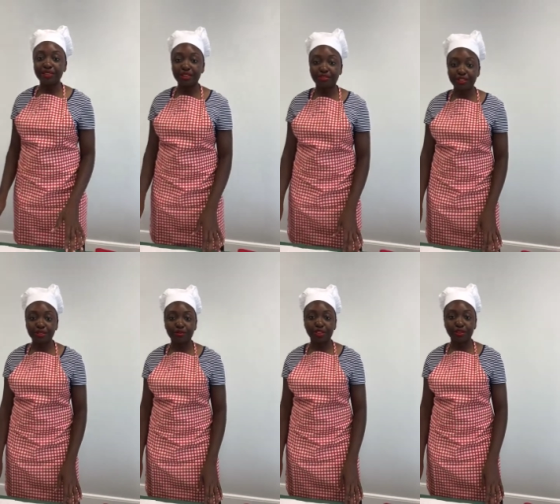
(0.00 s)
to review
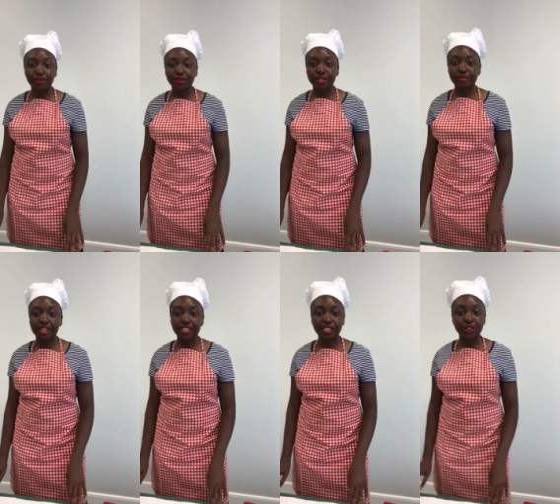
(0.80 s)
with you some
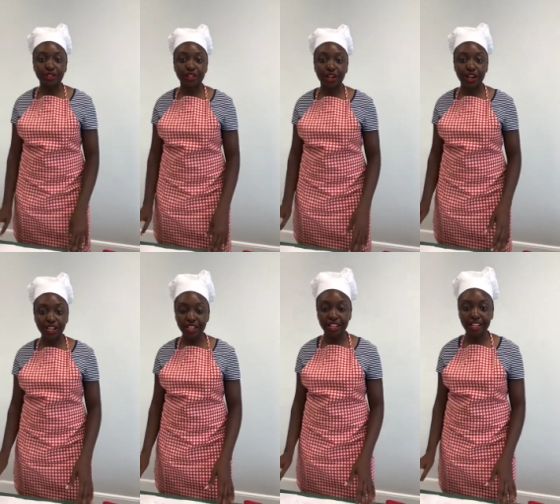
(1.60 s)
things that you can
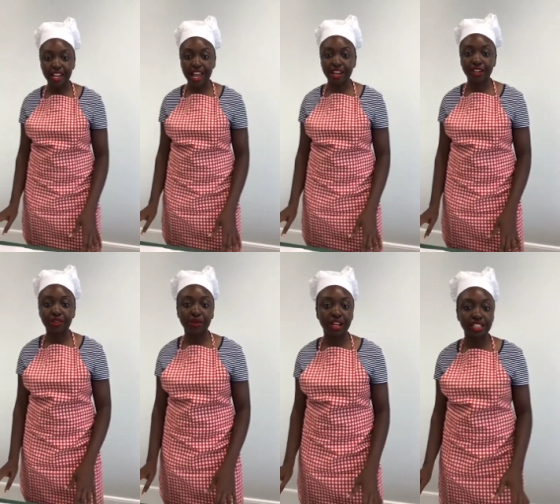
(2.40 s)
cook and under
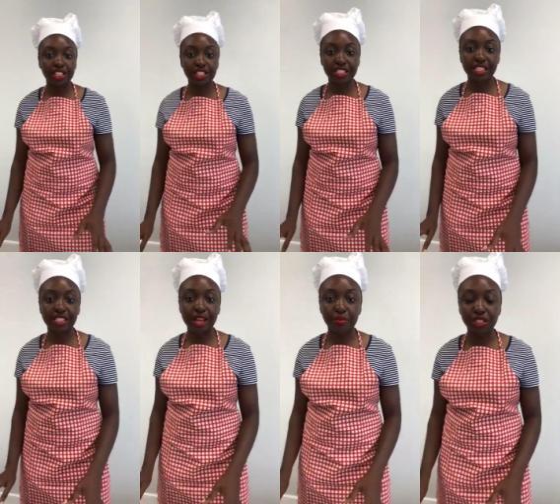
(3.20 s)
what conditions and
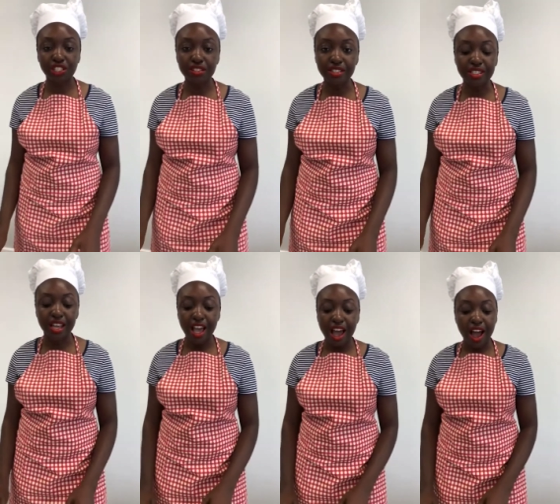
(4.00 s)

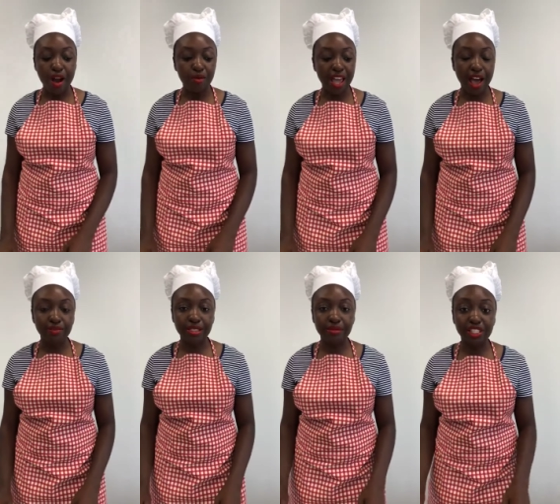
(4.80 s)
temperatures. We have
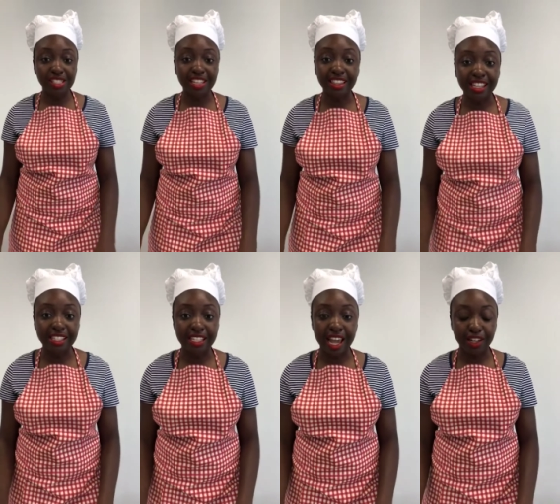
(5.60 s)
some interesting
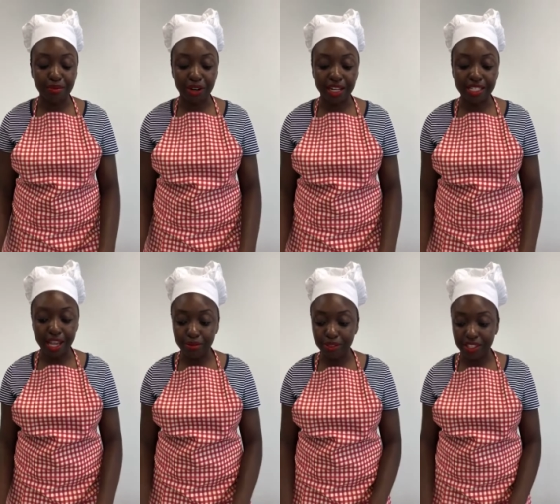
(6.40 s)
things lined up on our
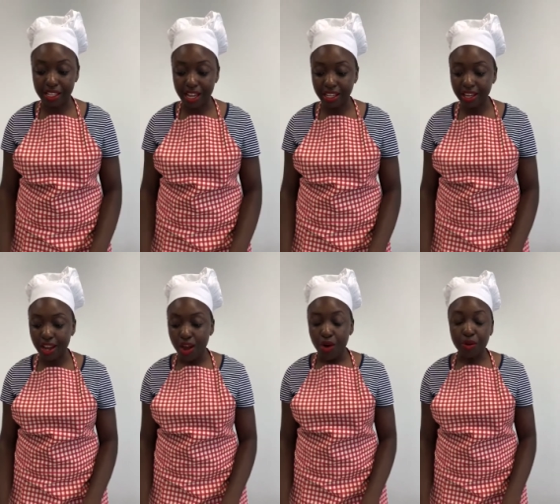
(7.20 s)
table today.
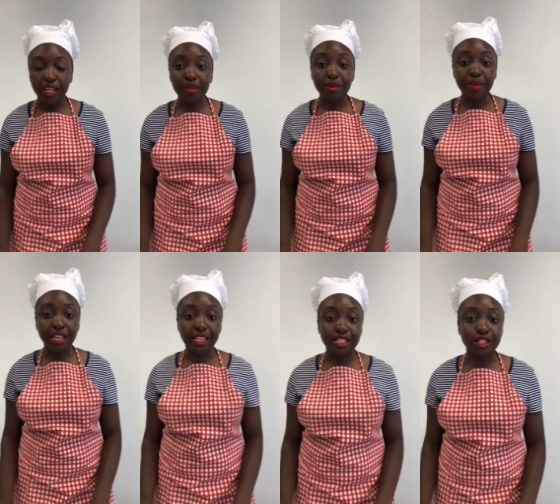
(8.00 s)
We're going to be
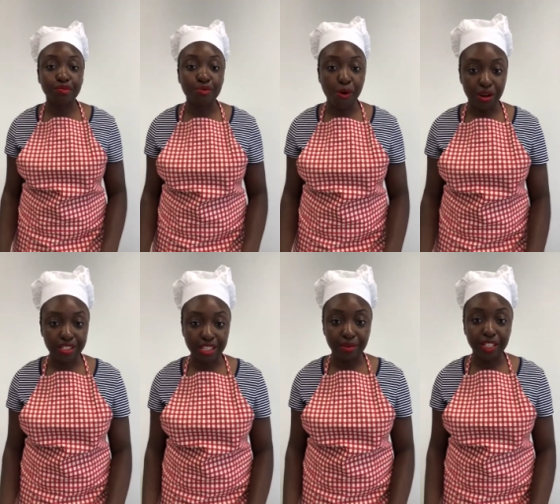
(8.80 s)
making
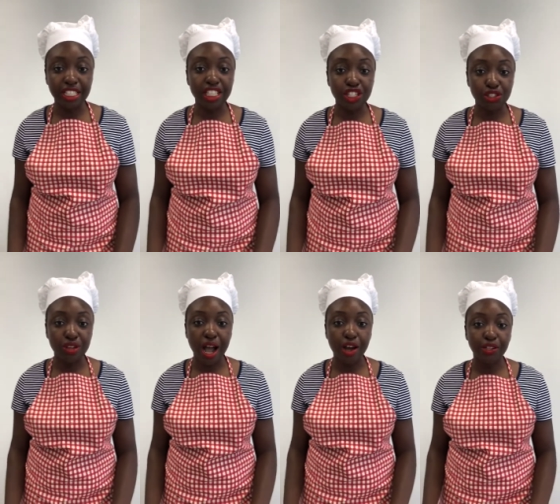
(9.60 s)
s'mores, and I'm going to teach you
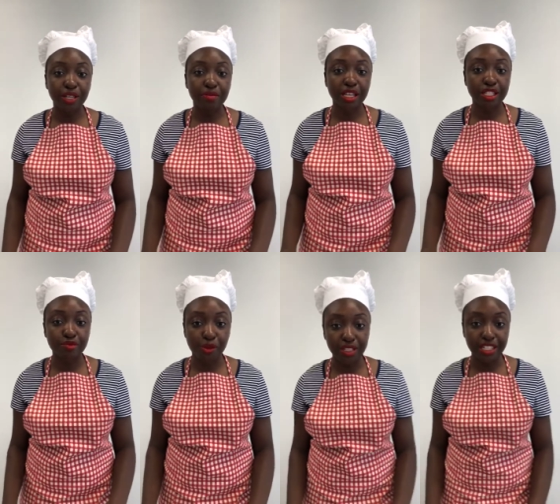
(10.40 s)
how you can make
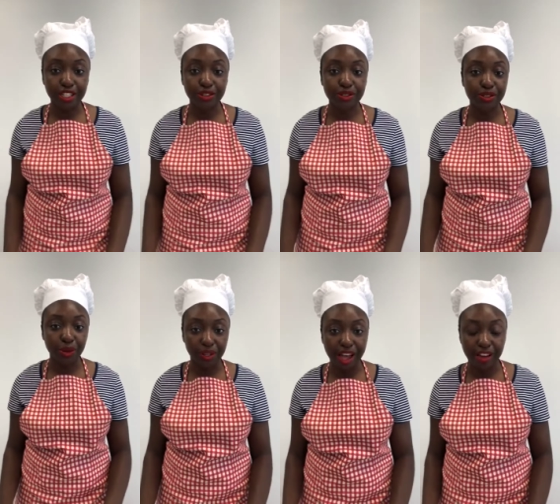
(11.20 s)
s'mores in your
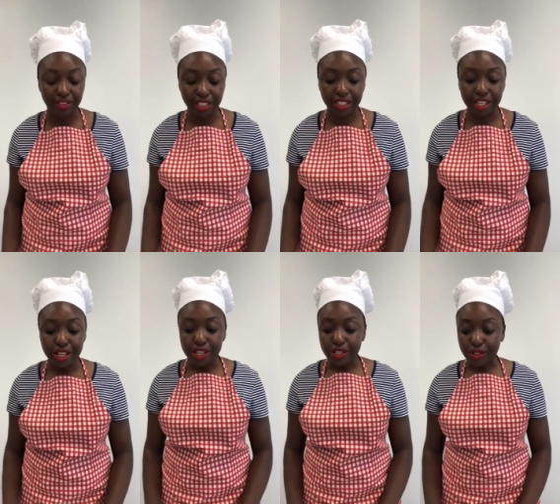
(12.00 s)
solar oven.
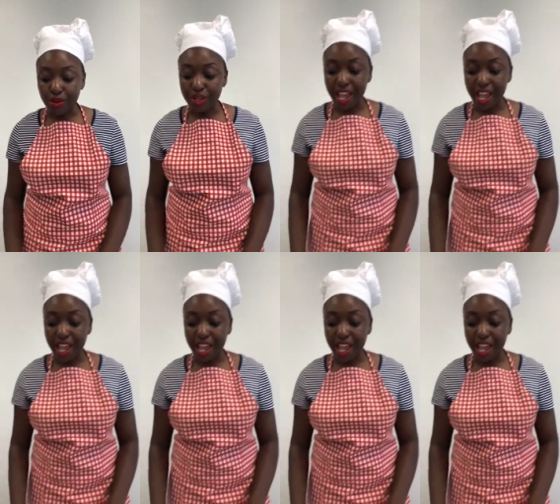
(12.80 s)
So we